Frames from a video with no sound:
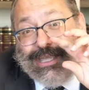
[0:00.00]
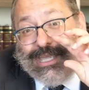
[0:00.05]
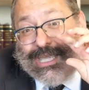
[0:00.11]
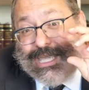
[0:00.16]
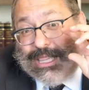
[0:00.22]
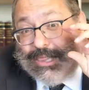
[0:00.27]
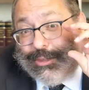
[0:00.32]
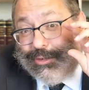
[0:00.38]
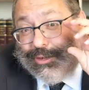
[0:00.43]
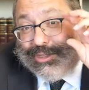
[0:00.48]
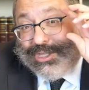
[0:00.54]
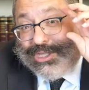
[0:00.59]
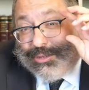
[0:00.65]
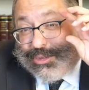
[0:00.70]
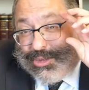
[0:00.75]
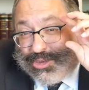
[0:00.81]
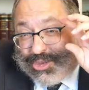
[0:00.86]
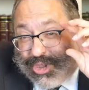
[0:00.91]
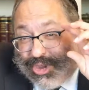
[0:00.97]
He learned
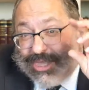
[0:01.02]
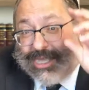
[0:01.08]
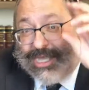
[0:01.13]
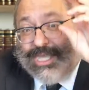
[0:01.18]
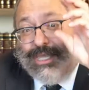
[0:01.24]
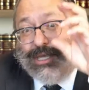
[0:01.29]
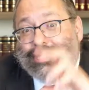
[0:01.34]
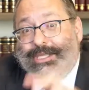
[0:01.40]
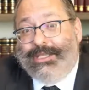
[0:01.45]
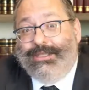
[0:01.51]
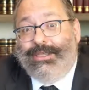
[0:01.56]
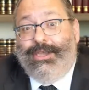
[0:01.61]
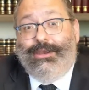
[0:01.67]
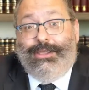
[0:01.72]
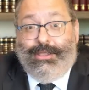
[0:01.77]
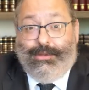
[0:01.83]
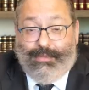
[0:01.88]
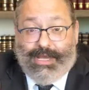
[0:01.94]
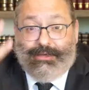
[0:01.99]
toichi is a
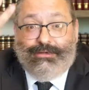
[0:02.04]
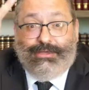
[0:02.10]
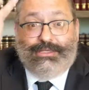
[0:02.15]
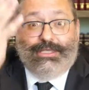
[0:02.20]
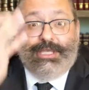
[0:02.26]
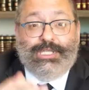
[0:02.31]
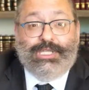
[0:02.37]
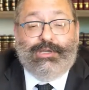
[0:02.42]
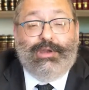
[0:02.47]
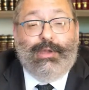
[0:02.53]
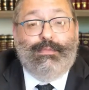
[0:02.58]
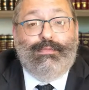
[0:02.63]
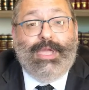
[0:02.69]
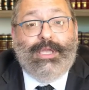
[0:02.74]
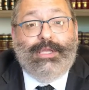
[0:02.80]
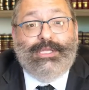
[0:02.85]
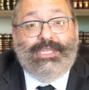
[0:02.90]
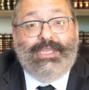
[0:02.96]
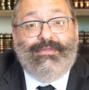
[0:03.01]
Torah. The Medrash says in Reb
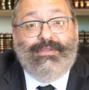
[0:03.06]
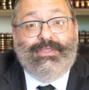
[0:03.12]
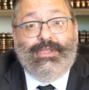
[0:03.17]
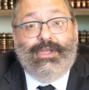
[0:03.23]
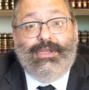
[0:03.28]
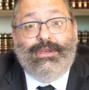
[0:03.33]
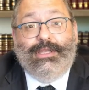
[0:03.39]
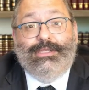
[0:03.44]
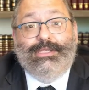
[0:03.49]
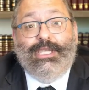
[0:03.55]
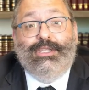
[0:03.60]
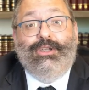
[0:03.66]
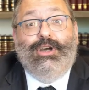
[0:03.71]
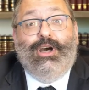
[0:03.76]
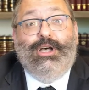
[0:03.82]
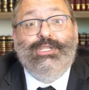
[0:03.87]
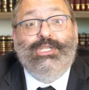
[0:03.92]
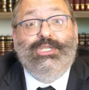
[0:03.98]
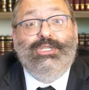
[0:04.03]
Meir Sefer Torah, it said
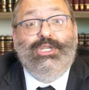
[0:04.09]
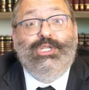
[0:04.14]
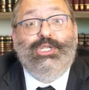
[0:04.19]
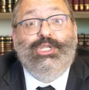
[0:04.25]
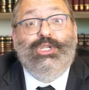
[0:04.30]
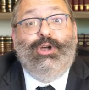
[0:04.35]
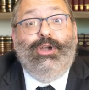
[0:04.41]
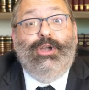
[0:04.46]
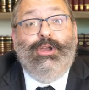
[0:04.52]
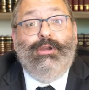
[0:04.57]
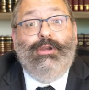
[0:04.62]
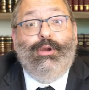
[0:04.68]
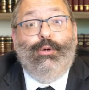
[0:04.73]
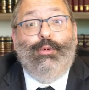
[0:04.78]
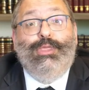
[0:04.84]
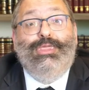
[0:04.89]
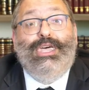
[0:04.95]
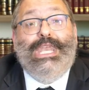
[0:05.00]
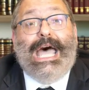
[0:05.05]
kosnes or
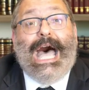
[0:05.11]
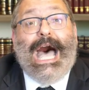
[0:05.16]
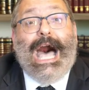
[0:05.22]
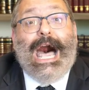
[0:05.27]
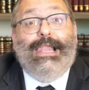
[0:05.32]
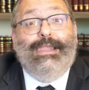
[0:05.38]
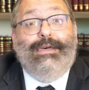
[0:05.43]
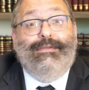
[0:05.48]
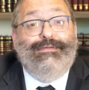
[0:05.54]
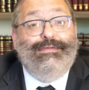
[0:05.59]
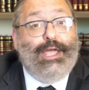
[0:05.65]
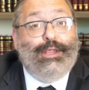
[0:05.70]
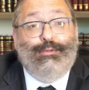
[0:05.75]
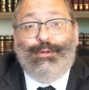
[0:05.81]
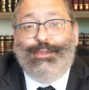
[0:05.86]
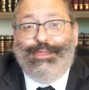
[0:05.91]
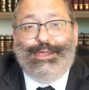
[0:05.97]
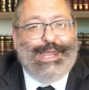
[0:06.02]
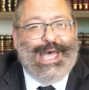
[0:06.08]
with an aleph,
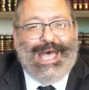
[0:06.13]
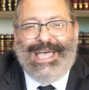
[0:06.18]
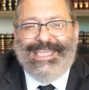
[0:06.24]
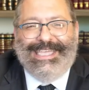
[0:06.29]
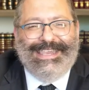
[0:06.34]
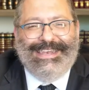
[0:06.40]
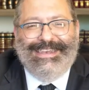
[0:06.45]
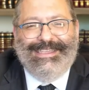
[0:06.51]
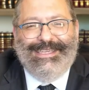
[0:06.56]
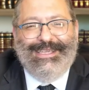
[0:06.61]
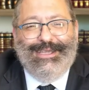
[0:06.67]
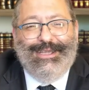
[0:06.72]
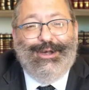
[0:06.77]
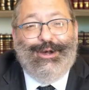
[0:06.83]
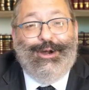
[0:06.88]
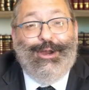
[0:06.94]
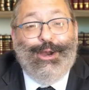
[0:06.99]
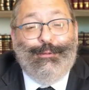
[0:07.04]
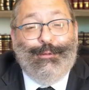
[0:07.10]
not with an ayin.
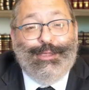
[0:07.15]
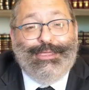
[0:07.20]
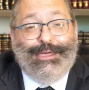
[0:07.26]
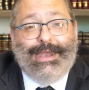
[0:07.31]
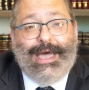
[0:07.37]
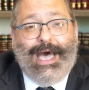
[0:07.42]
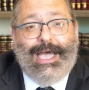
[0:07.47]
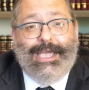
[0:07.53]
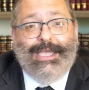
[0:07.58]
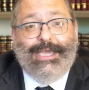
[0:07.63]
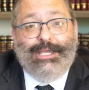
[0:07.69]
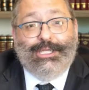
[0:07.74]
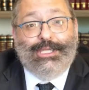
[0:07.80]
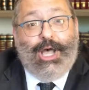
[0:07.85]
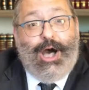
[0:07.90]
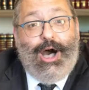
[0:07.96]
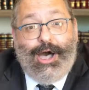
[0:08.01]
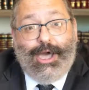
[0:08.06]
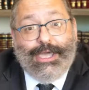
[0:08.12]
Or with an ayin is
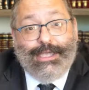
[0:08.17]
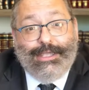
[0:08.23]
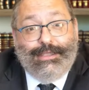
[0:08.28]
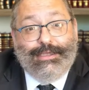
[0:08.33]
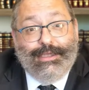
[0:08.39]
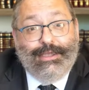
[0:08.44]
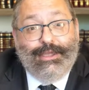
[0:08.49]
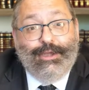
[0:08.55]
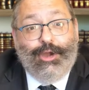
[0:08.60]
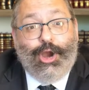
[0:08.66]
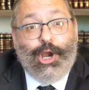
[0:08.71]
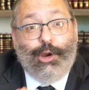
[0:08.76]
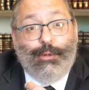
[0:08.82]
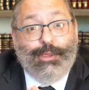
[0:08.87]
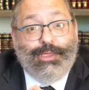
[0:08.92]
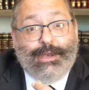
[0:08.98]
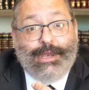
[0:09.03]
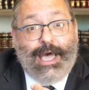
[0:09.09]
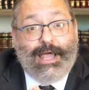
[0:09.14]
hide. Or
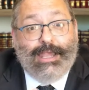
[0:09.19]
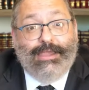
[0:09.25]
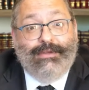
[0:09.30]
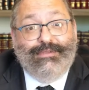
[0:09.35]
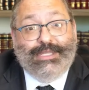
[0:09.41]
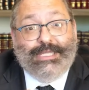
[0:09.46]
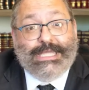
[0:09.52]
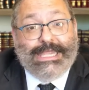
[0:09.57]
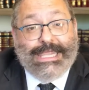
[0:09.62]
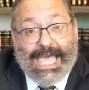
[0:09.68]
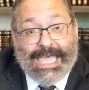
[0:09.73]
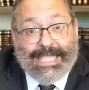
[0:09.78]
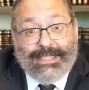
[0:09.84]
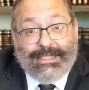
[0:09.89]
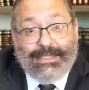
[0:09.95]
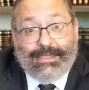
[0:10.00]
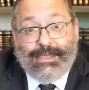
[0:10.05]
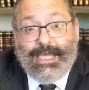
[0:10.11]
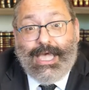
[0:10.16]
with an aleph is
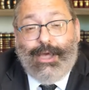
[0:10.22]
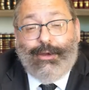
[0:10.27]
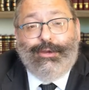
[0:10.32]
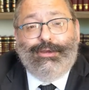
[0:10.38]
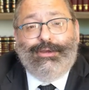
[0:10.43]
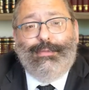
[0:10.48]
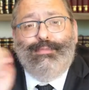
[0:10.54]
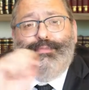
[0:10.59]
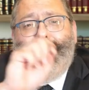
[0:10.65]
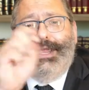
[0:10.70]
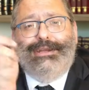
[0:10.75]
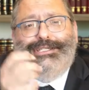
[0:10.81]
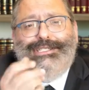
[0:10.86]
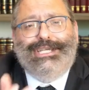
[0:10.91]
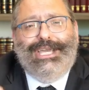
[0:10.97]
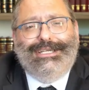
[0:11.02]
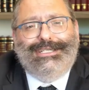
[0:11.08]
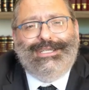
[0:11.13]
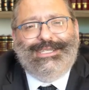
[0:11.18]
light. How could Reb Meir
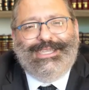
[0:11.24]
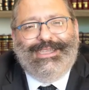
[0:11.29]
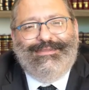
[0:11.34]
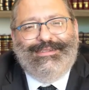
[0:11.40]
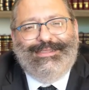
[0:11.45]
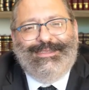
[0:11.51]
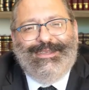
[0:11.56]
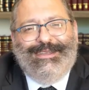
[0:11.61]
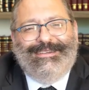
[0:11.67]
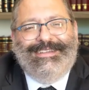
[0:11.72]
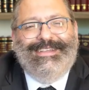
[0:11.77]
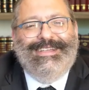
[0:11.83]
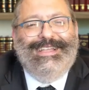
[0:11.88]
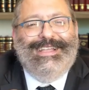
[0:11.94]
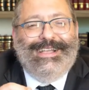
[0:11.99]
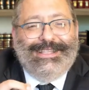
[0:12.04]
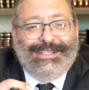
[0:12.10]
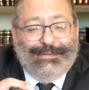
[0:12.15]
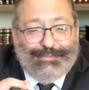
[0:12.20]
change his Sefer Torah?
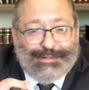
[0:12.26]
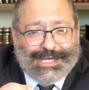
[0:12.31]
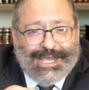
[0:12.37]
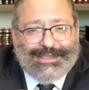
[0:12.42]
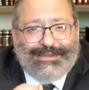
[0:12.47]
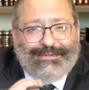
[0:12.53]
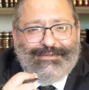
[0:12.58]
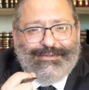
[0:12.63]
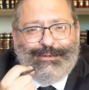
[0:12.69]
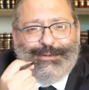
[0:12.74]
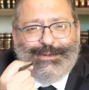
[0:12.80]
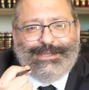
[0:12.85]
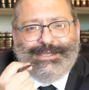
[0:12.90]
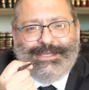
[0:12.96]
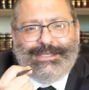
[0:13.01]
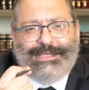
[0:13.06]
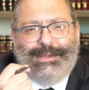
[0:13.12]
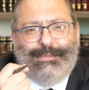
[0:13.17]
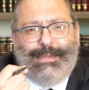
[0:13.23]
The pshat, of
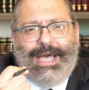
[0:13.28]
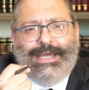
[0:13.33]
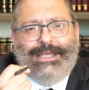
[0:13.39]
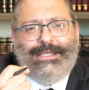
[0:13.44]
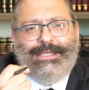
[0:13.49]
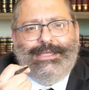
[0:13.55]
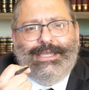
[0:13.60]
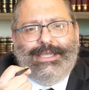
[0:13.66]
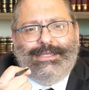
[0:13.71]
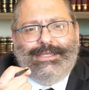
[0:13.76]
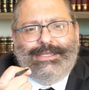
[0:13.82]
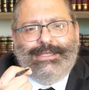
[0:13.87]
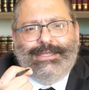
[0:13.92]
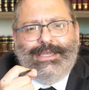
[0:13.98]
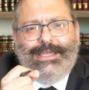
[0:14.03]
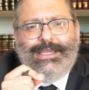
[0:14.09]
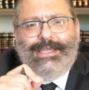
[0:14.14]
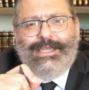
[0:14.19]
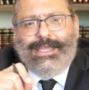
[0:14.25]
course, is the Maggid says
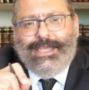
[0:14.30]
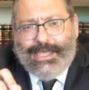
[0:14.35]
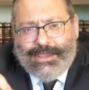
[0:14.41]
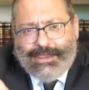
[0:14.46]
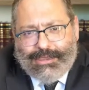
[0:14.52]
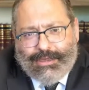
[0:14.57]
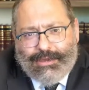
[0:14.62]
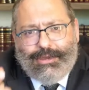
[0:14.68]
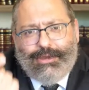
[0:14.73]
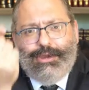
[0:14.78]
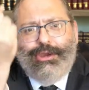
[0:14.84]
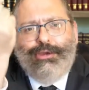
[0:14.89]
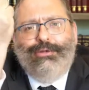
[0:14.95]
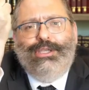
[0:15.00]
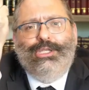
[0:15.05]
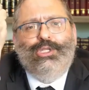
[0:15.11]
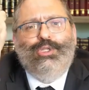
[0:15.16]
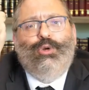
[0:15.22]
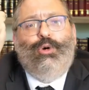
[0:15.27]
in the or
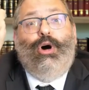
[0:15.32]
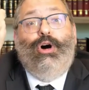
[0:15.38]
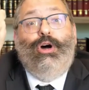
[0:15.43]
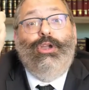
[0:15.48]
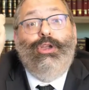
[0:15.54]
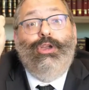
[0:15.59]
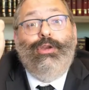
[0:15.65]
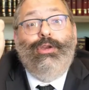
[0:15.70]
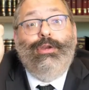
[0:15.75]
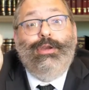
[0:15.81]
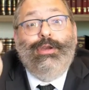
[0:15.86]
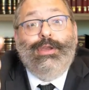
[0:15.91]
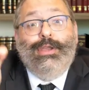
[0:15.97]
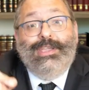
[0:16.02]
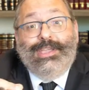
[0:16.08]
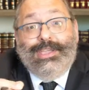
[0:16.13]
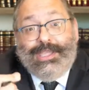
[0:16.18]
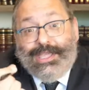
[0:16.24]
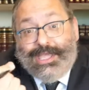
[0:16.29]
he saw or.
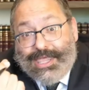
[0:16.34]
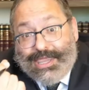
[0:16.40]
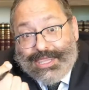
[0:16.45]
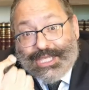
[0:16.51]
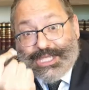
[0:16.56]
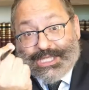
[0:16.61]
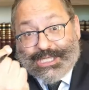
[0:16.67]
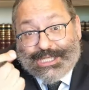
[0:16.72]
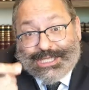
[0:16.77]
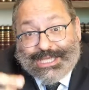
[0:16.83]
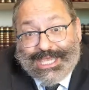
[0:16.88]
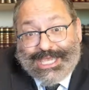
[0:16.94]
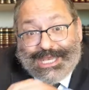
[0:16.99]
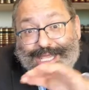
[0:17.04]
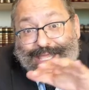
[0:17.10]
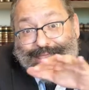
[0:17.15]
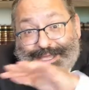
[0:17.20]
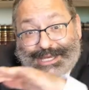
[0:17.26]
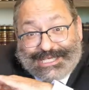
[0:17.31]
In the
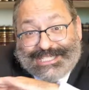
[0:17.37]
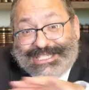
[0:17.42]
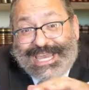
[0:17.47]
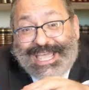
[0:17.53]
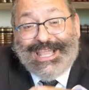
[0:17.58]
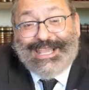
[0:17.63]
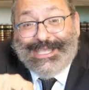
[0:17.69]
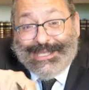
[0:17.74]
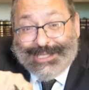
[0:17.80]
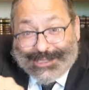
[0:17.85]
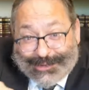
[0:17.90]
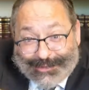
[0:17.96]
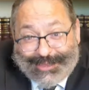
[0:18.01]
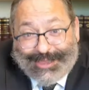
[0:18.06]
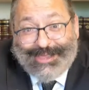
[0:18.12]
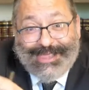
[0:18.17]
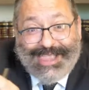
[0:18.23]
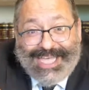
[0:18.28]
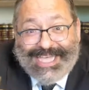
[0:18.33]
skin, in the shell, he saw
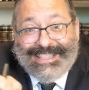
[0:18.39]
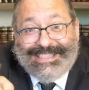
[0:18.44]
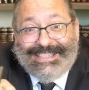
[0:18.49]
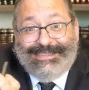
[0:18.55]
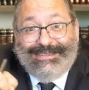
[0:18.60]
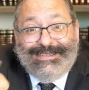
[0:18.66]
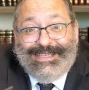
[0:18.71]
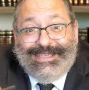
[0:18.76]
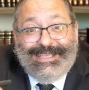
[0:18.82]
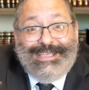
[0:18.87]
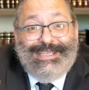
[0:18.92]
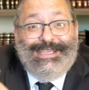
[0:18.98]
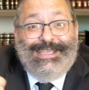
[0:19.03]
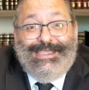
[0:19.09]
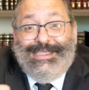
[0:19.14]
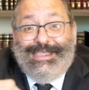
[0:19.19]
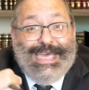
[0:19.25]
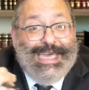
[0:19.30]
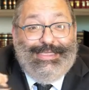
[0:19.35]
the light
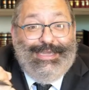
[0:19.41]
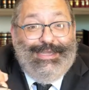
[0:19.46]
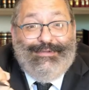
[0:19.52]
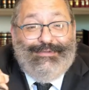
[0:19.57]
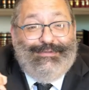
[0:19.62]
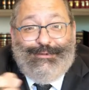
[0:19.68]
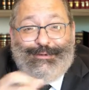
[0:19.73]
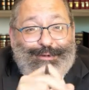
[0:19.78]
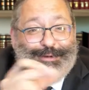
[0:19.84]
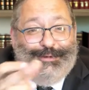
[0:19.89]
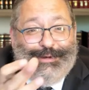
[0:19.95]
and therefore